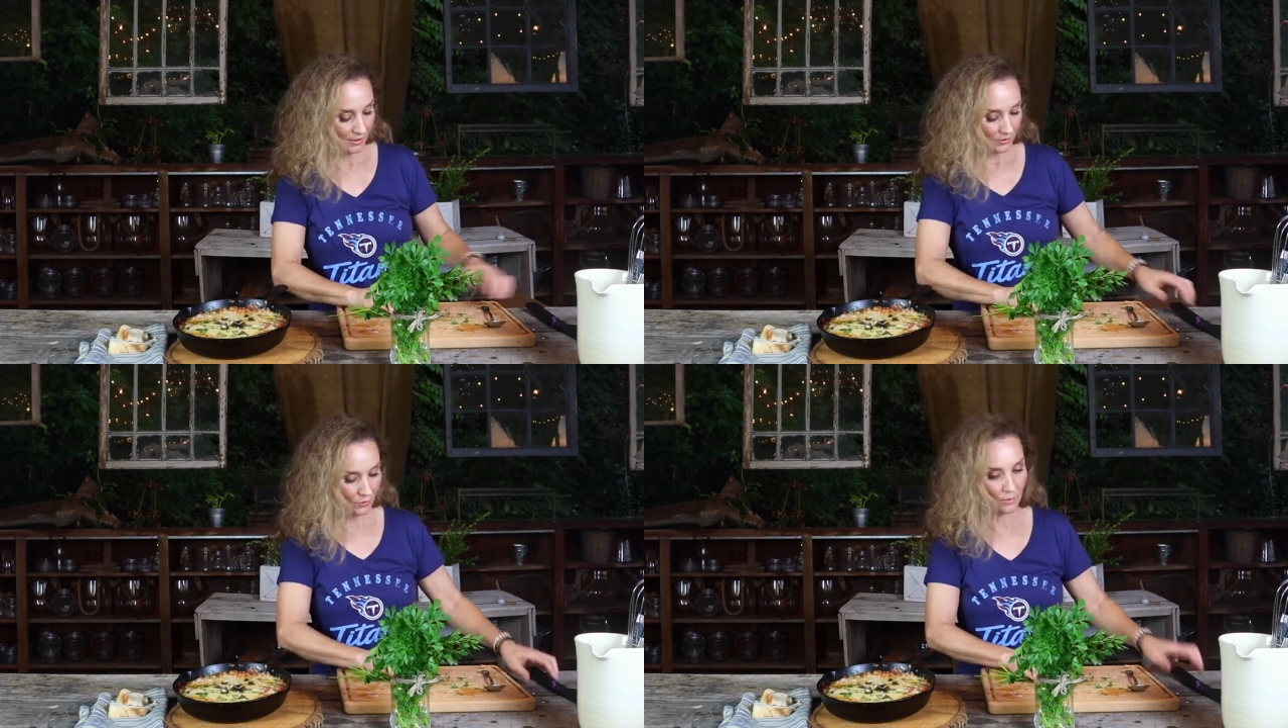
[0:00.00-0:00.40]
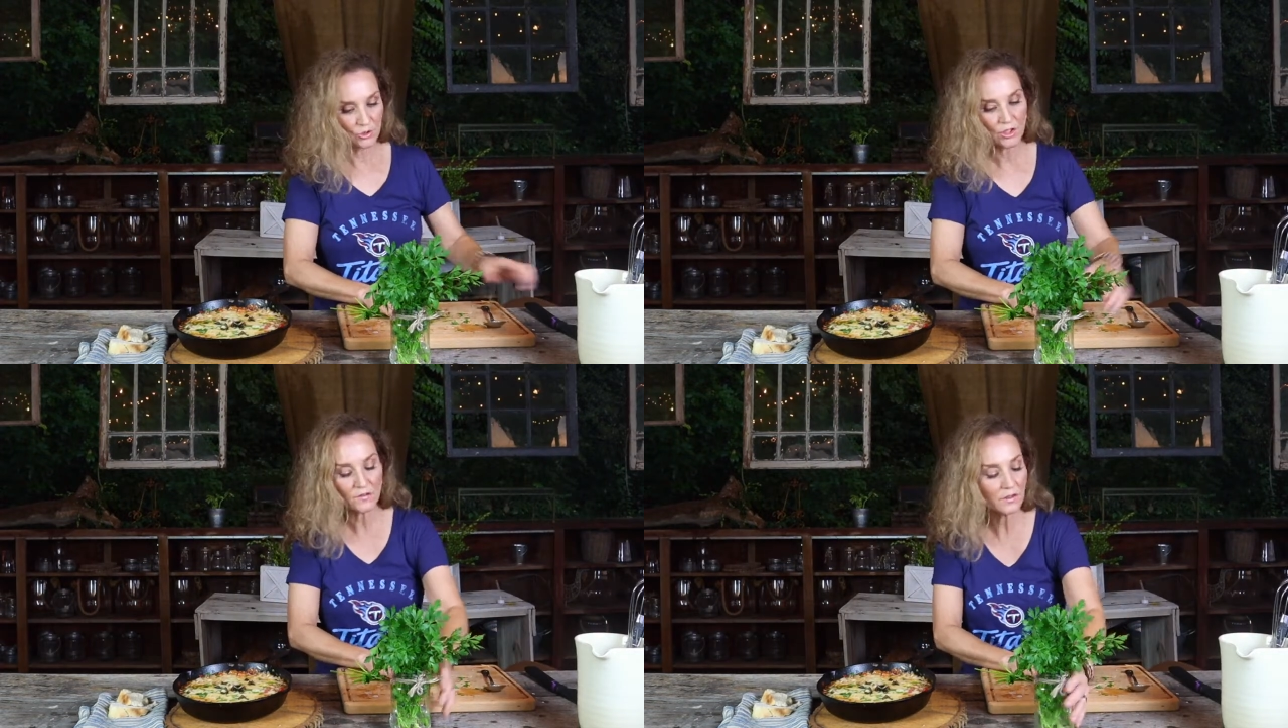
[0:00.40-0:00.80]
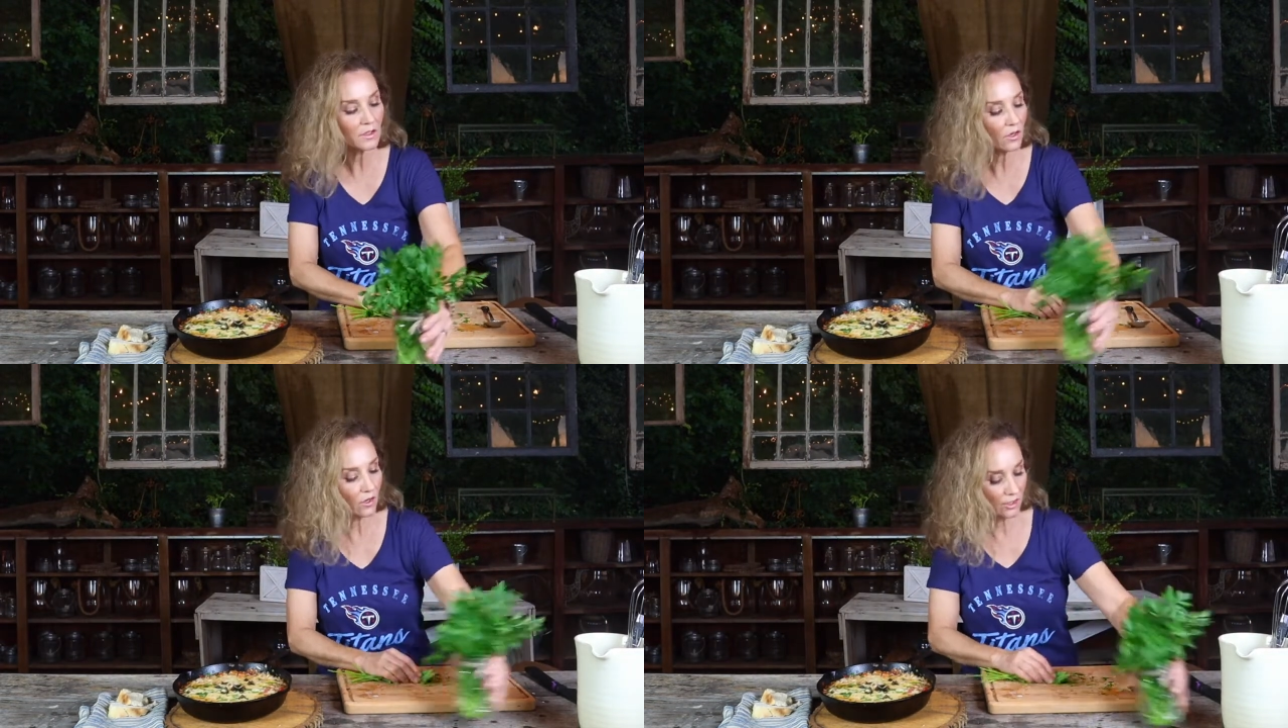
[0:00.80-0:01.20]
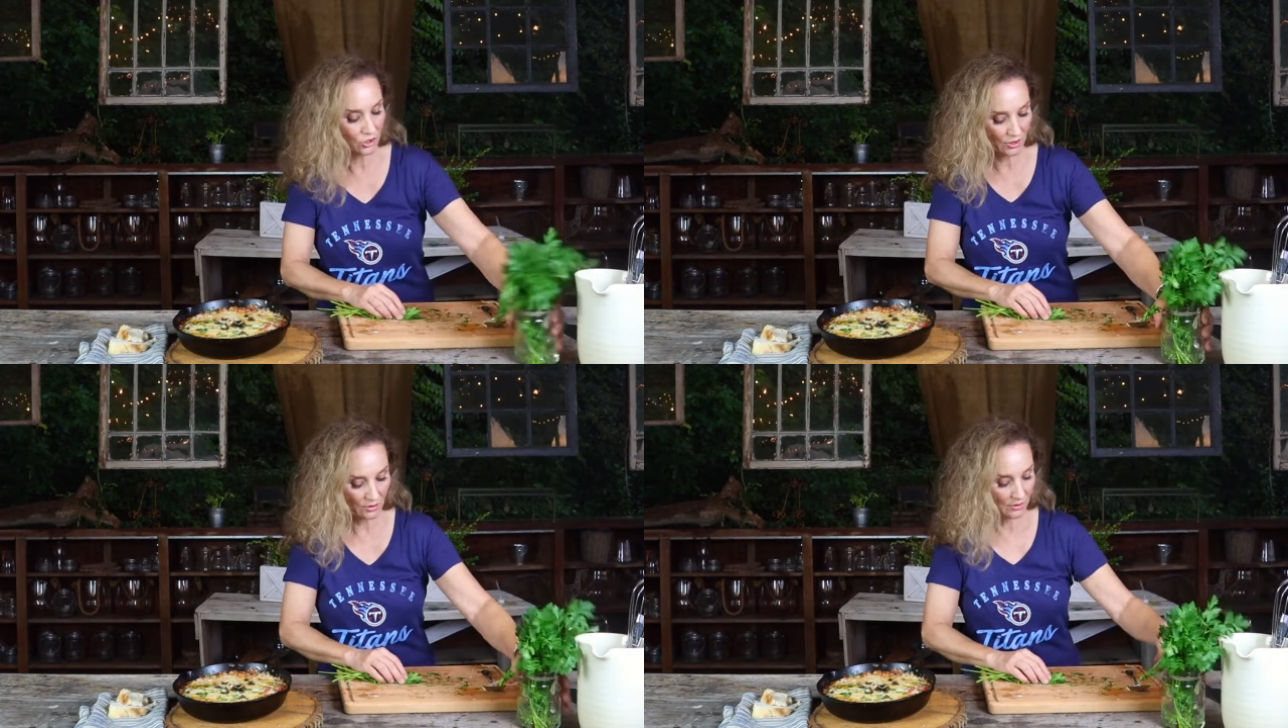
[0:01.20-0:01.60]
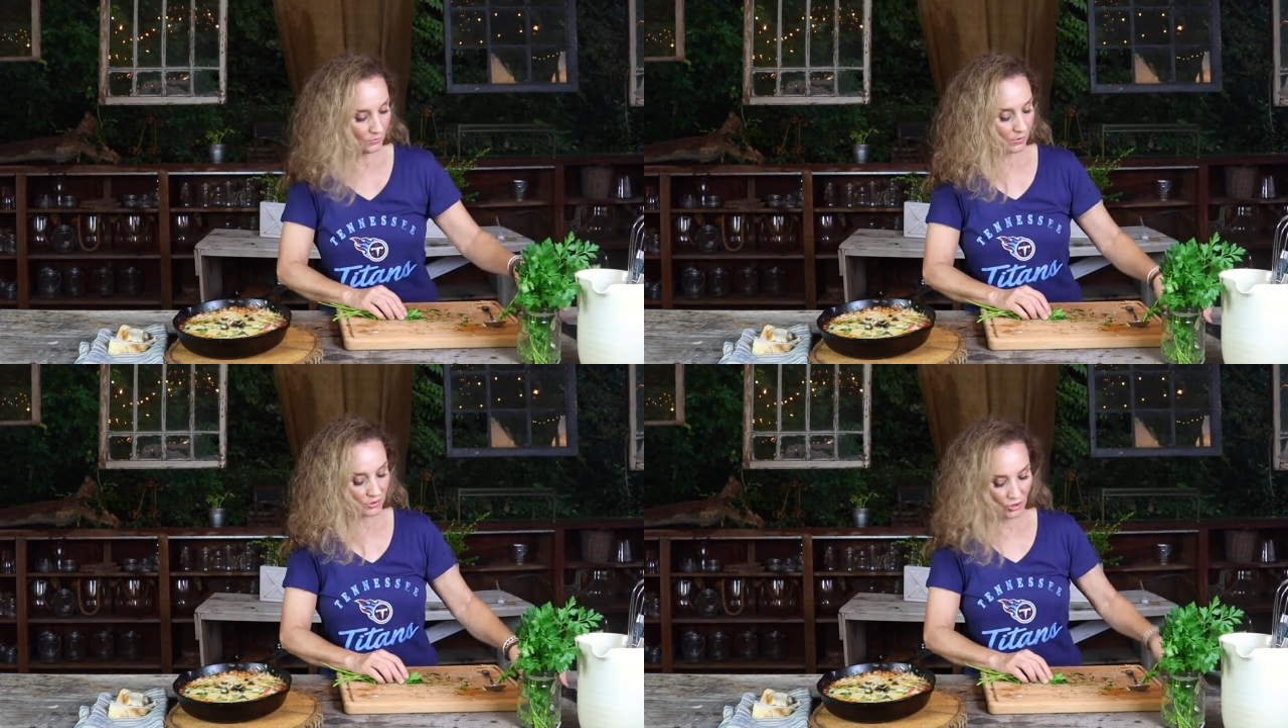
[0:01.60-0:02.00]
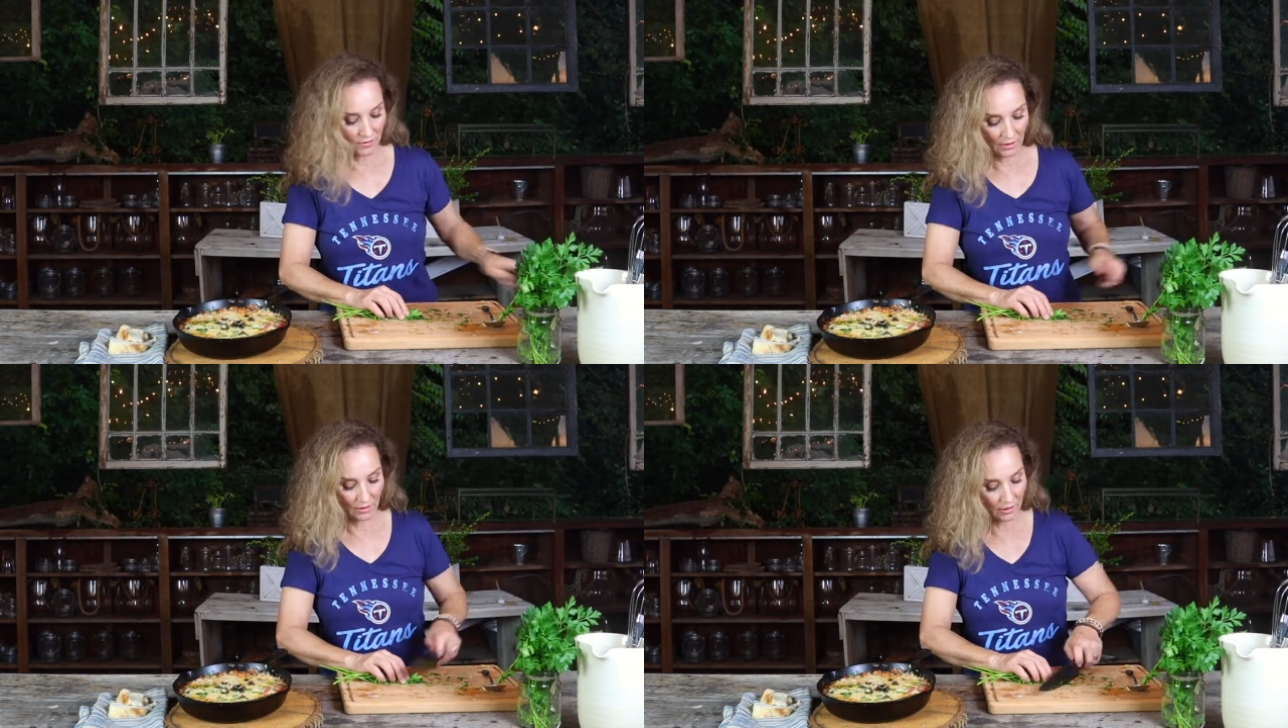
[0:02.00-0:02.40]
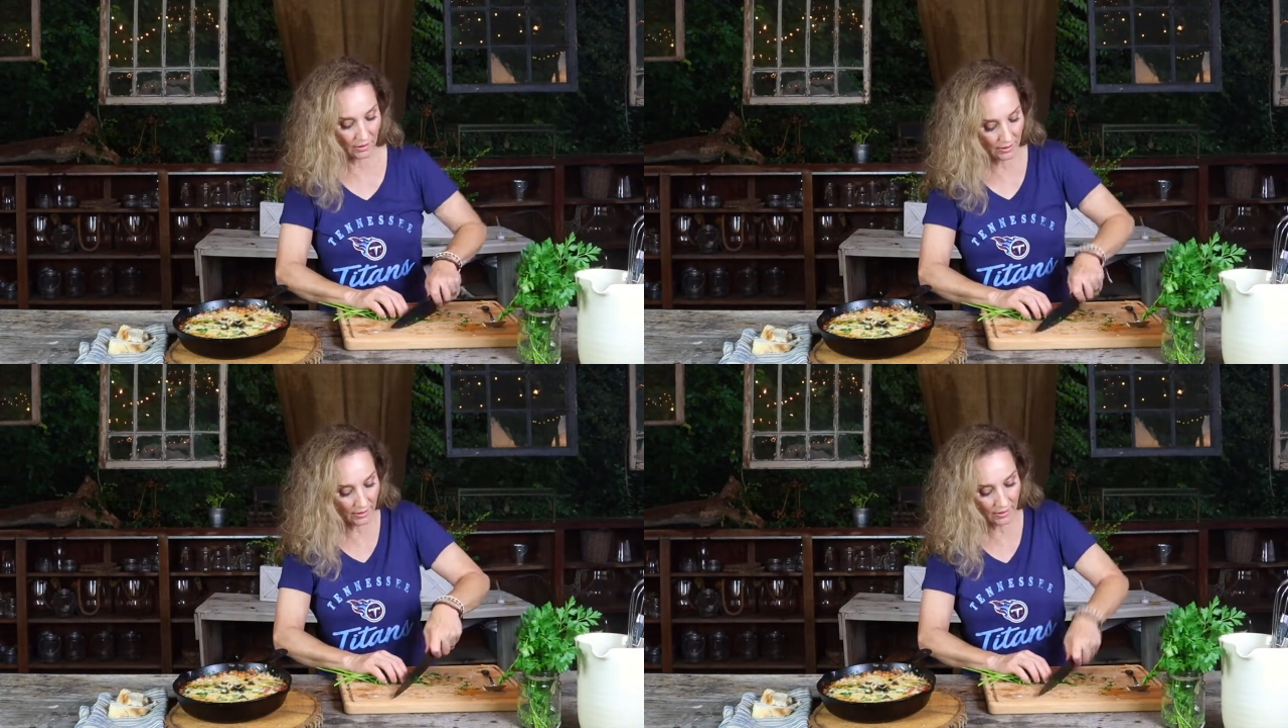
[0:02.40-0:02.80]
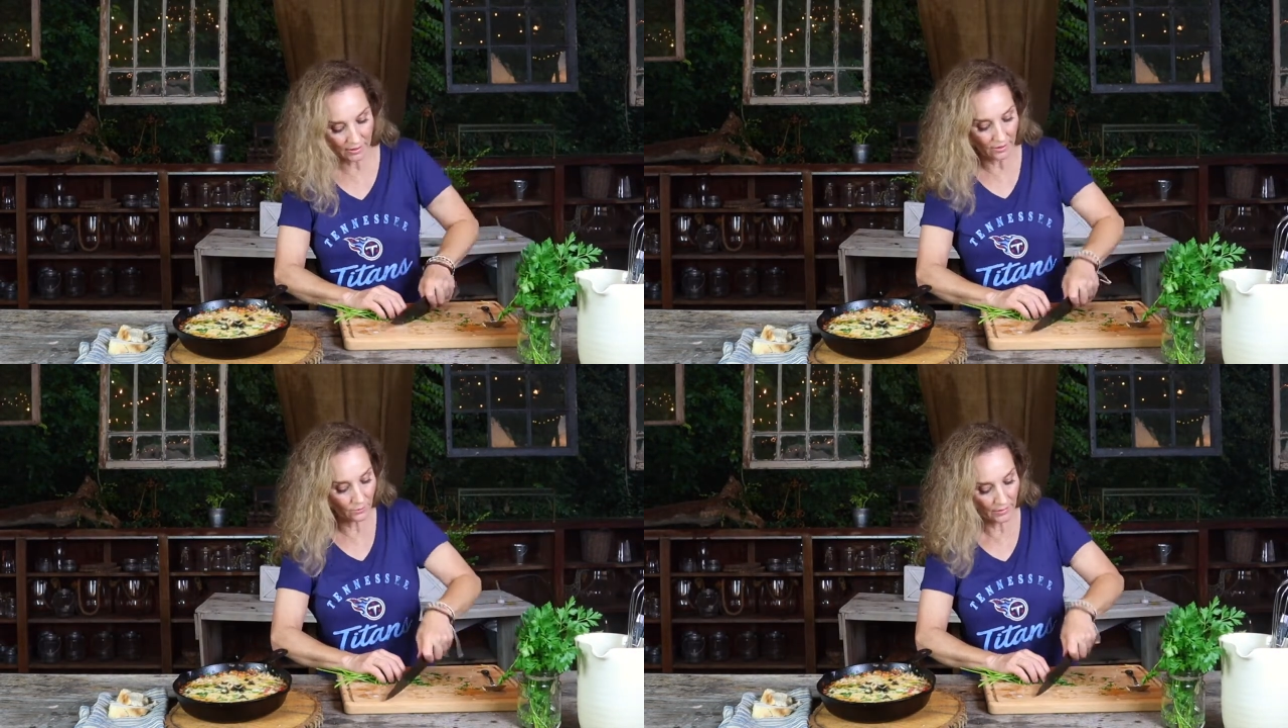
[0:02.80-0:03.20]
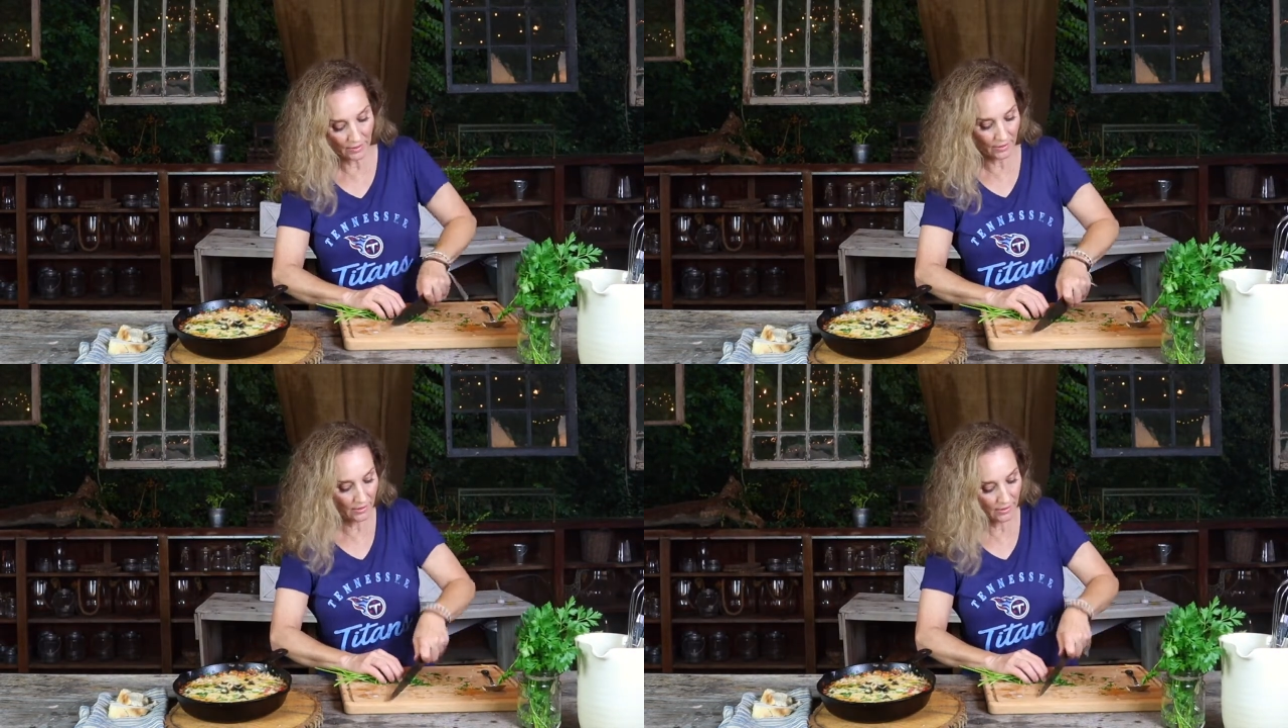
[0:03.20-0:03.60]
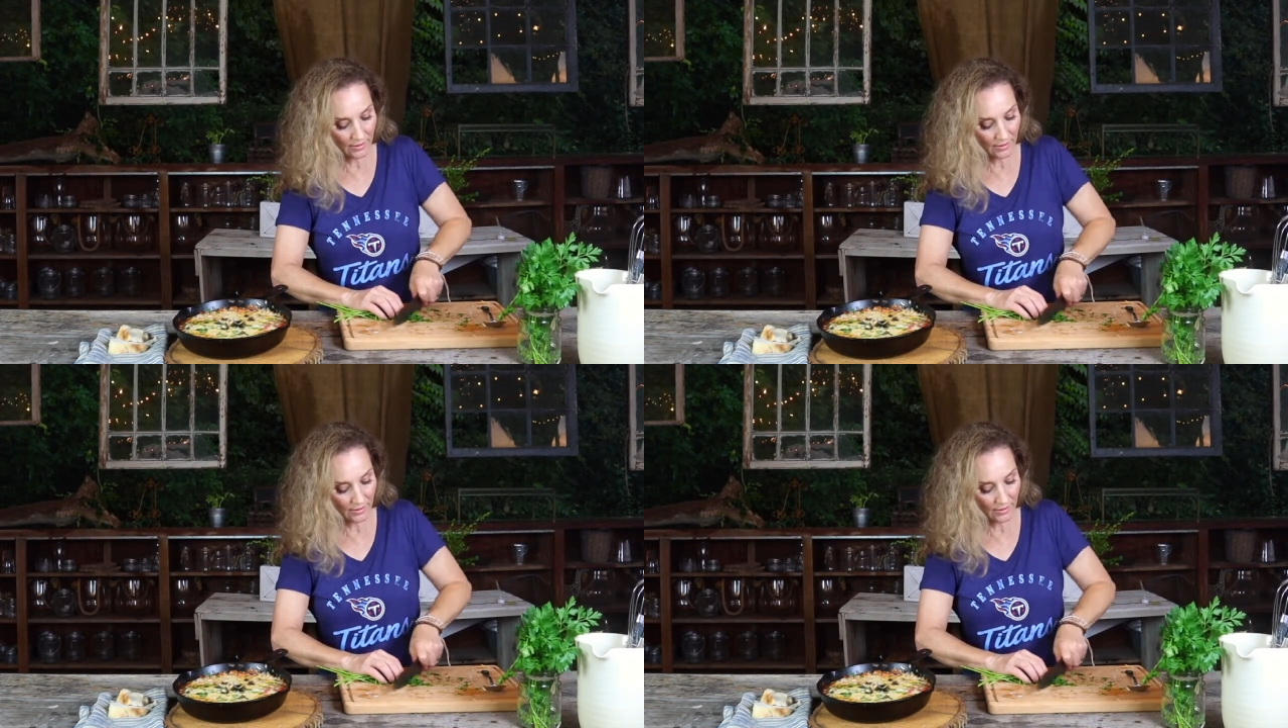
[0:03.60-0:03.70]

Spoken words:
So I'm just going to garnish it with just a little bit